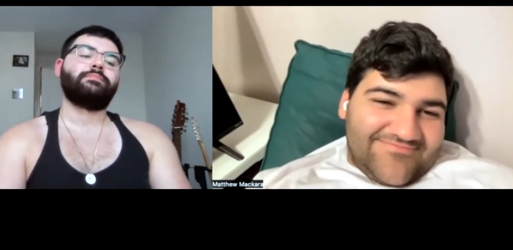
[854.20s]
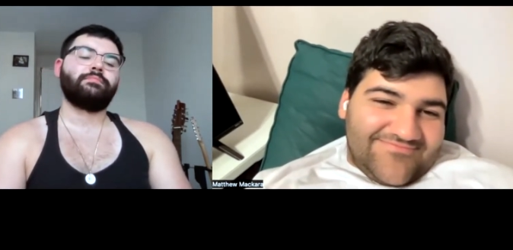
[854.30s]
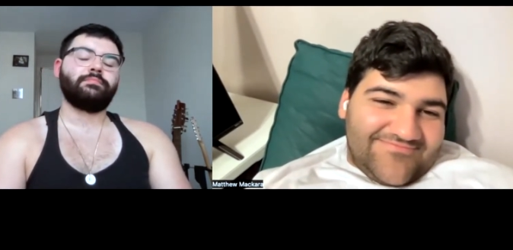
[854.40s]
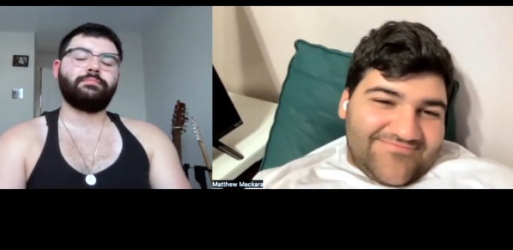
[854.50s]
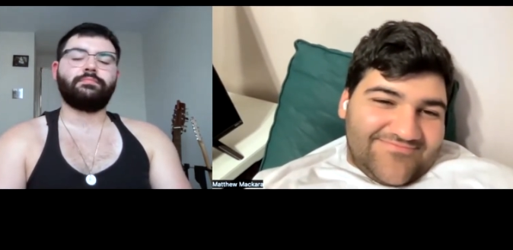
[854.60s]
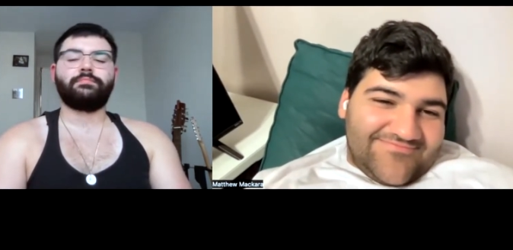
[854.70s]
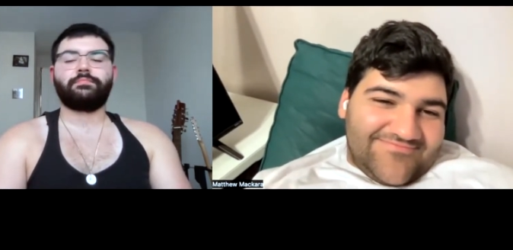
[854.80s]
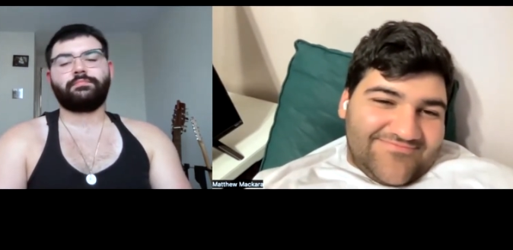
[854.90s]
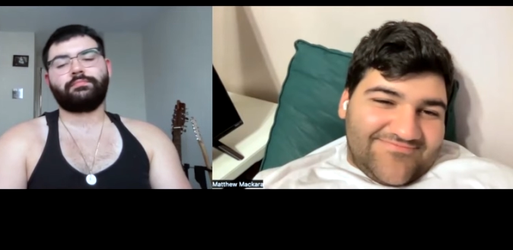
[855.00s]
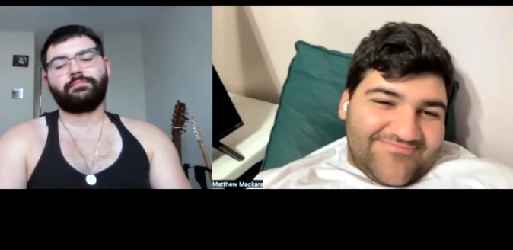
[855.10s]
Speaker 1: mm.
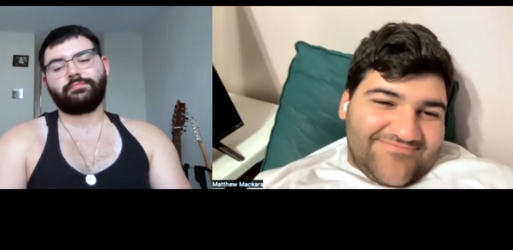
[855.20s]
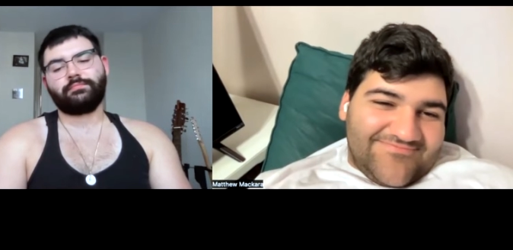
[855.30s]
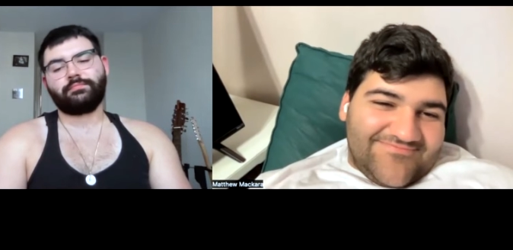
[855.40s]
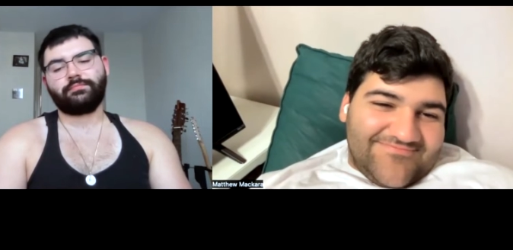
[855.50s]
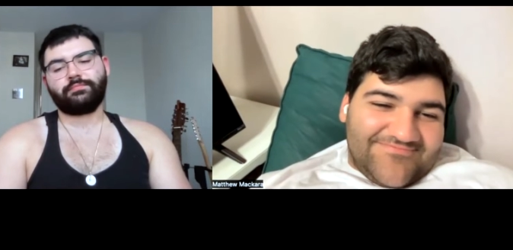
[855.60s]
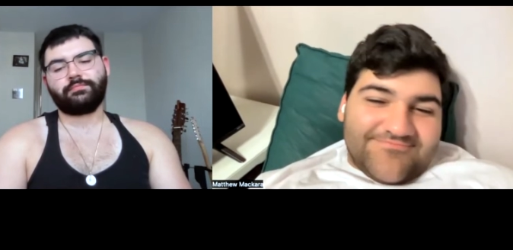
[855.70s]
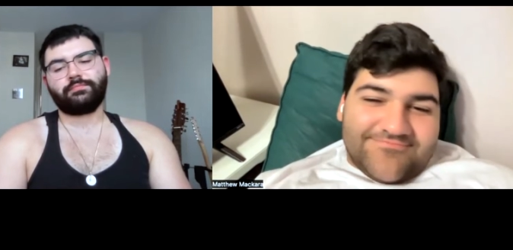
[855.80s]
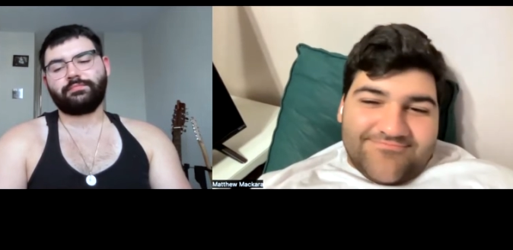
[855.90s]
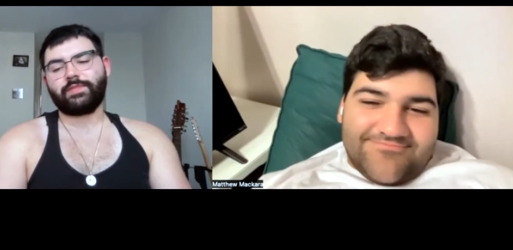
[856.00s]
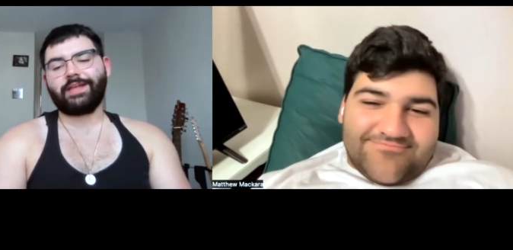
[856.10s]

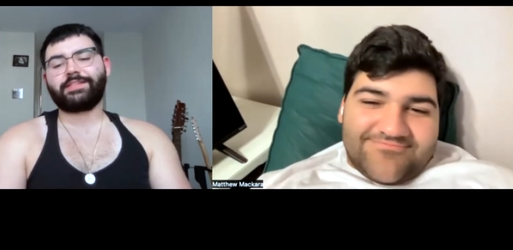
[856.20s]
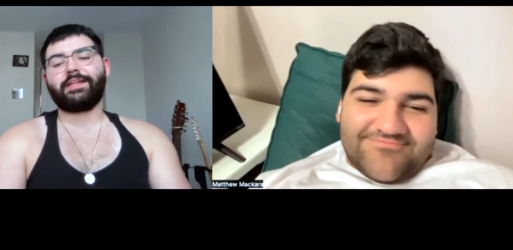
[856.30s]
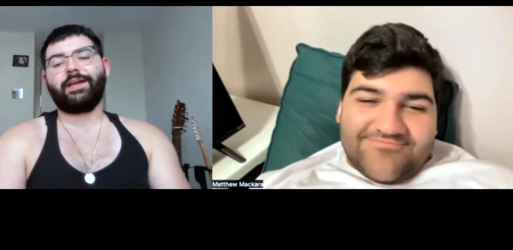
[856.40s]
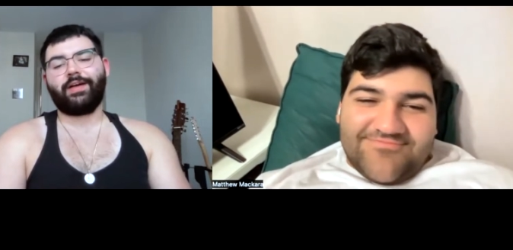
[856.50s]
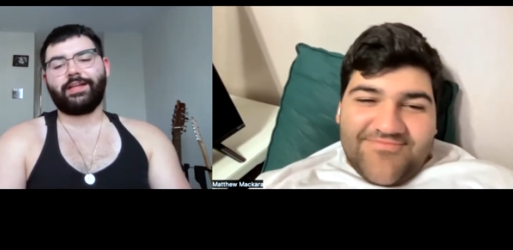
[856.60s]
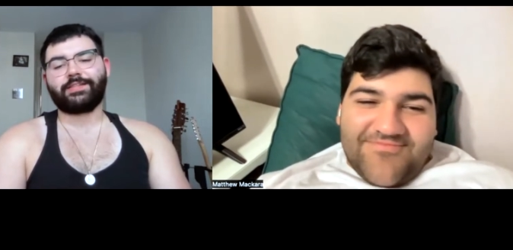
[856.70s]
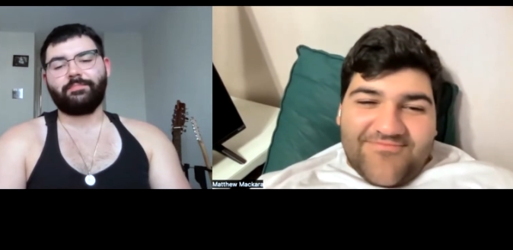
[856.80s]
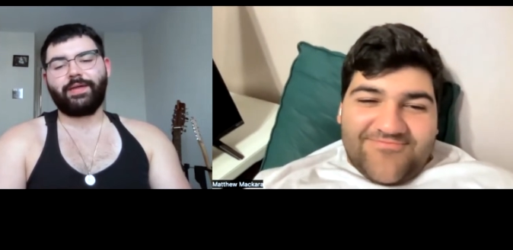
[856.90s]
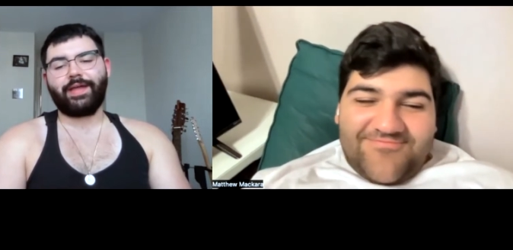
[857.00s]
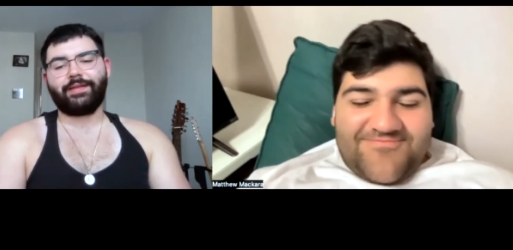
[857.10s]
Mm. SNL had some
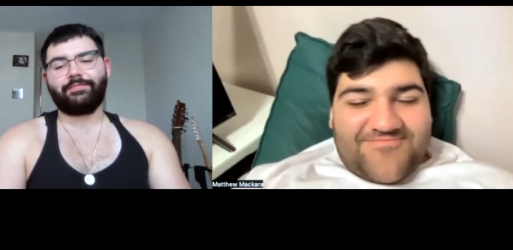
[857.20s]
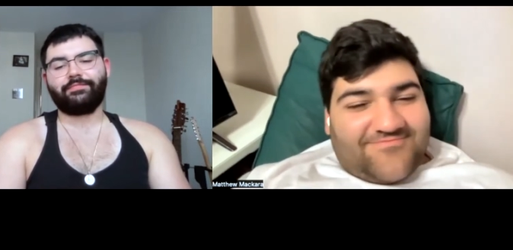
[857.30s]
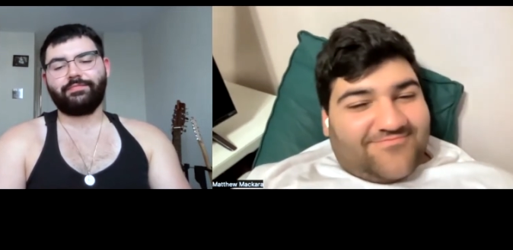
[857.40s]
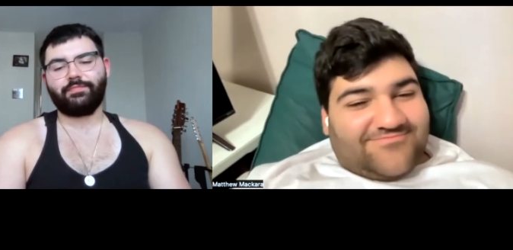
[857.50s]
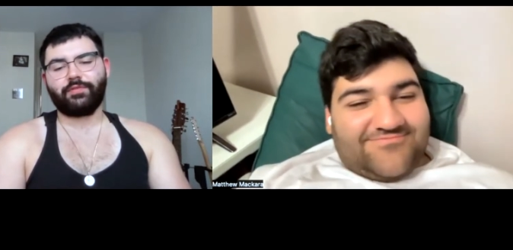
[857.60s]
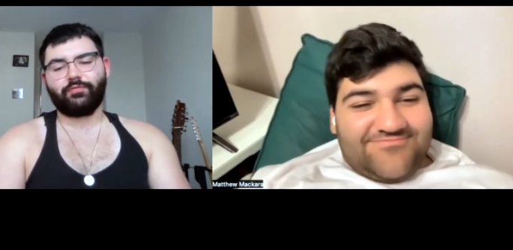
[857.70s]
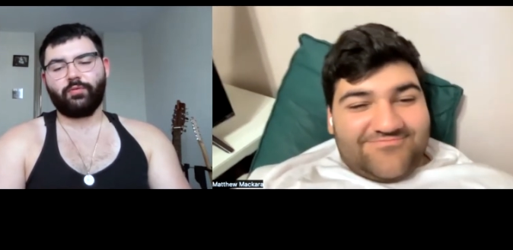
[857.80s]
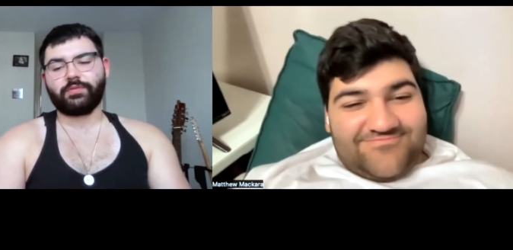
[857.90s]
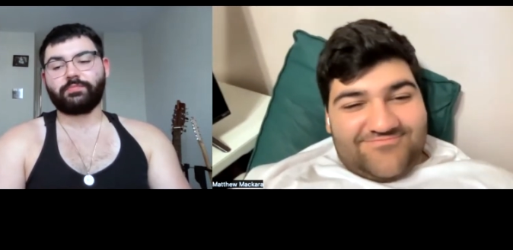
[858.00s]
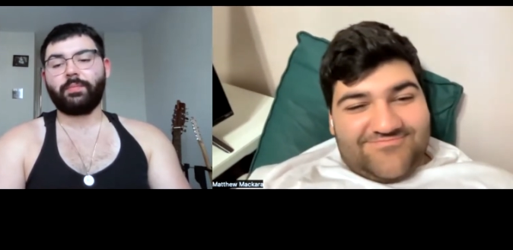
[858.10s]
bad
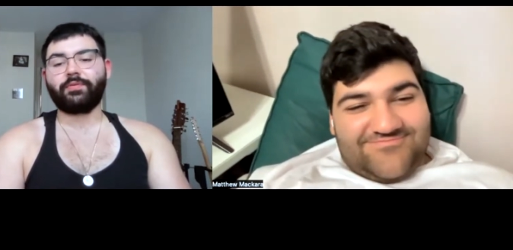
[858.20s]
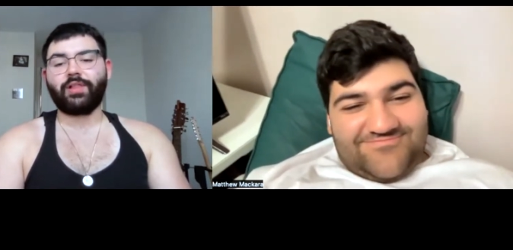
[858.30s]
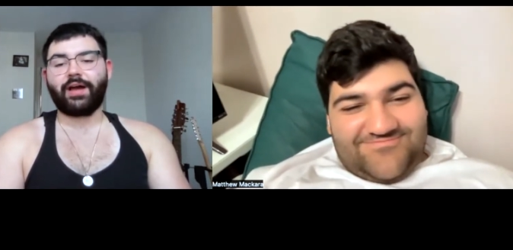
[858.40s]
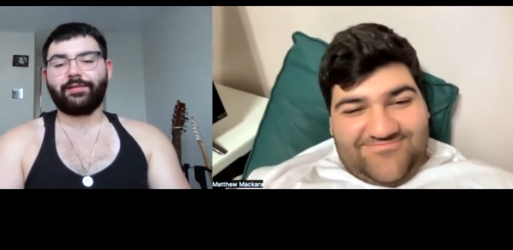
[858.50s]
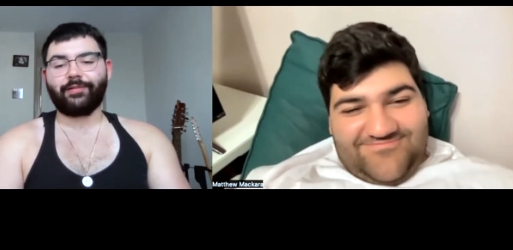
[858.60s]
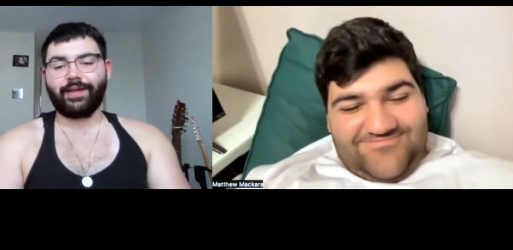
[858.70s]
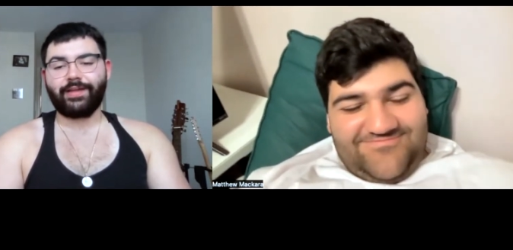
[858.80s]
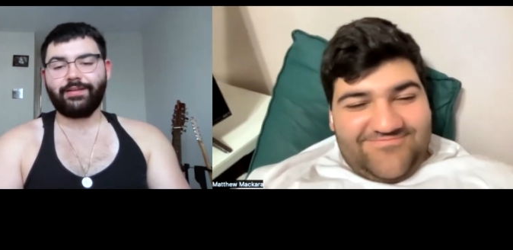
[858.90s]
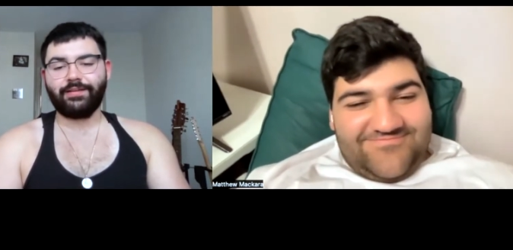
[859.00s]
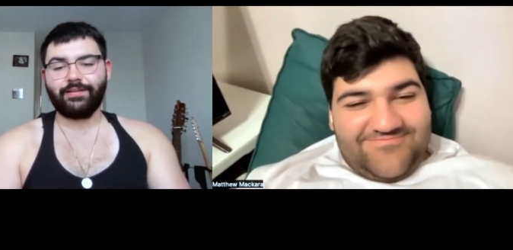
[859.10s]
performers. Remember Lana Wright?